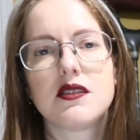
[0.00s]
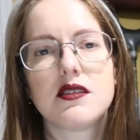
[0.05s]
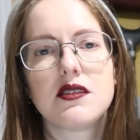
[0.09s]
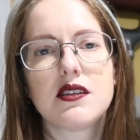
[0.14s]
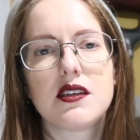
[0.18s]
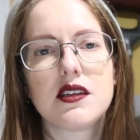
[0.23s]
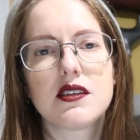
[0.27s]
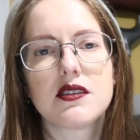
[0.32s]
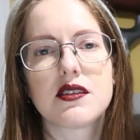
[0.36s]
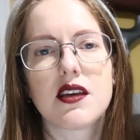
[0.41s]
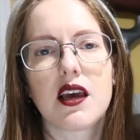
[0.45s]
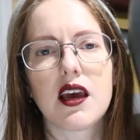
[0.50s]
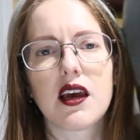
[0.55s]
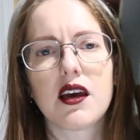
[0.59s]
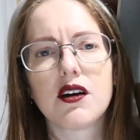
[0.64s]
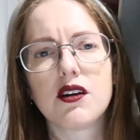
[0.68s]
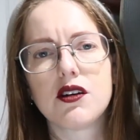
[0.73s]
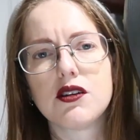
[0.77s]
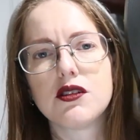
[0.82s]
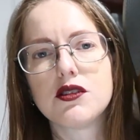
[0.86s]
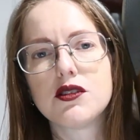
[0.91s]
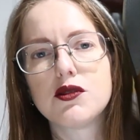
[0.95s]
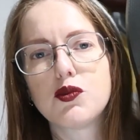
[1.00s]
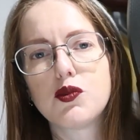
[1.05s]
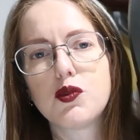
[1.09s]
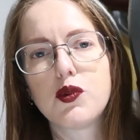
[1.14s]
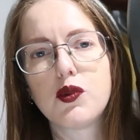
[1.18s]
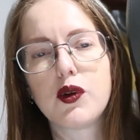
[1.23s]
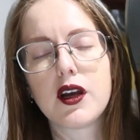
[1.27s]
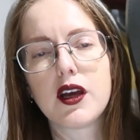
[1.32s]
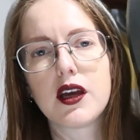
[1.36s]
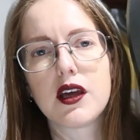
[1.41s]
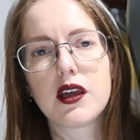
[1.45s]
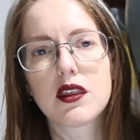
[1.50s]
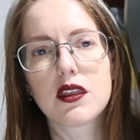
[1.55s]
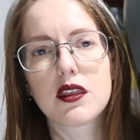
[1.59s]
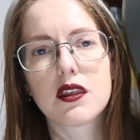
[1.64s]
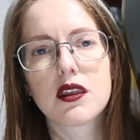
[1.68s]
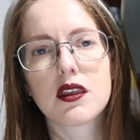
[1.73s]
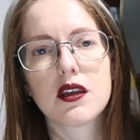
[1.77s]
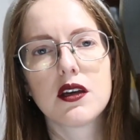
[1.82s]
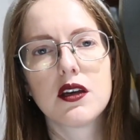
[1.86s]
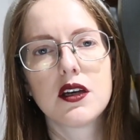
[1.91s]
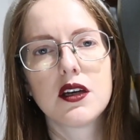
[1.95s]
detailed with
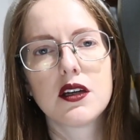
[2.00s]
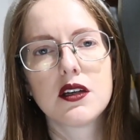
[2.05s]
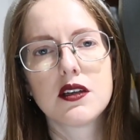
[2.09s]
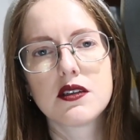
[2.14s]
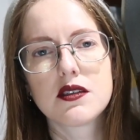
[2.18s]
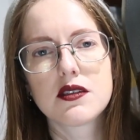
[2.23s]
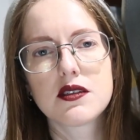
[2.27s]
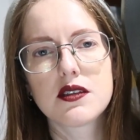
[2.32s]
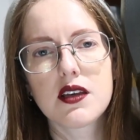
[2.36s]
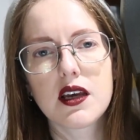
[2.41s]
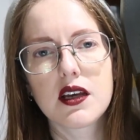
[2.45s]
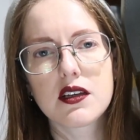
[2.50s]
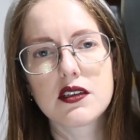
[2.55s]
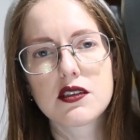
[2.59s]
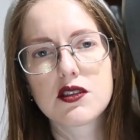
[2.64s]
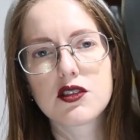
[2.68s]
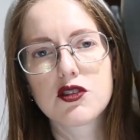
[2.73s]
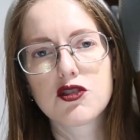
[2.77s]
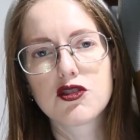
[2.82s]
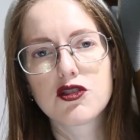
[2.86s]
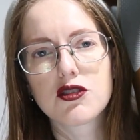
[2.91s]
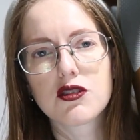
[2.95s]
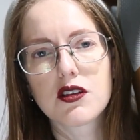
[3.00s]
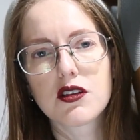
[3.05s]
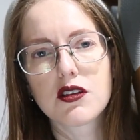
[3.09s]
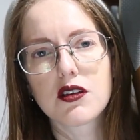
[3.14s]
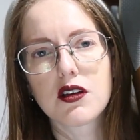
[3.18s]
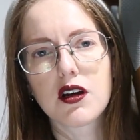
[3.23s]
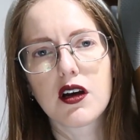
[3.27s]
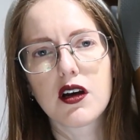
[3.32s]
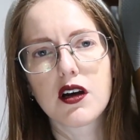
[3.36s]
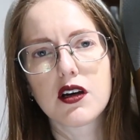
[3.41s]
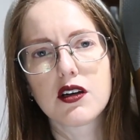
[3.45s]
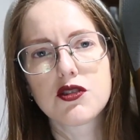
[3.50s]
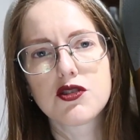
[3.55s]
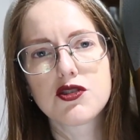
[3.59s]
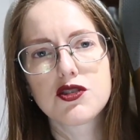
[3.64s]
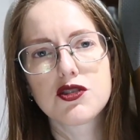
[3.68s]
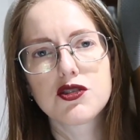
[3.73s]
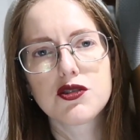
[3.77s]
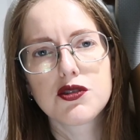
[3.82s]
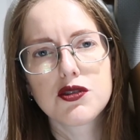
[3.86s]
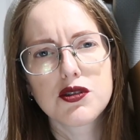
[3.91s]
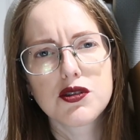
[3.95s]
6,
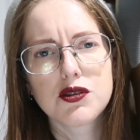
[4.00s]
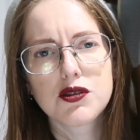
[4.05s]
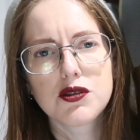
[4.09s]
2,